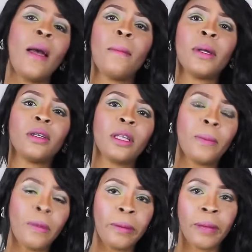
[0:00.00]
But the only
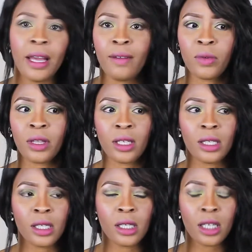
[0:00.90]
problem I have with
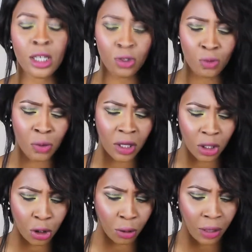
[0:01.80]
this is it's
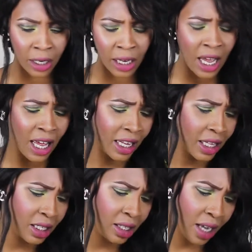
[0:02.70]
really choking. And
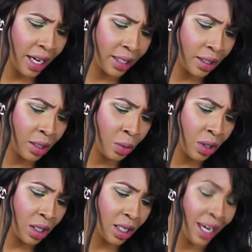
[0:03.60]
this size, this was
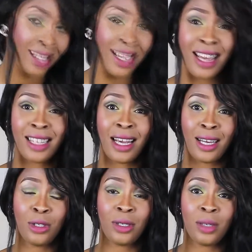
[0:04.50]
a size 8
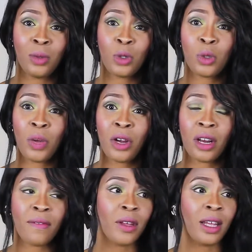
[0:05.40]
actually, which was weird.
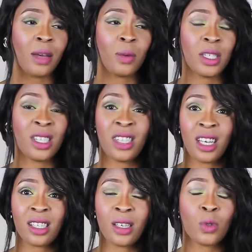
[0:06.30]
I felt like it was a
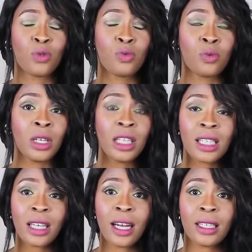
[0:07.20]
6. It was really
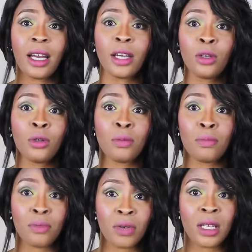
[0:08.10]
tight. I couldn't
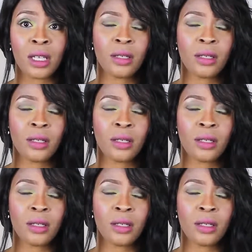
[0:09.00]
breathe.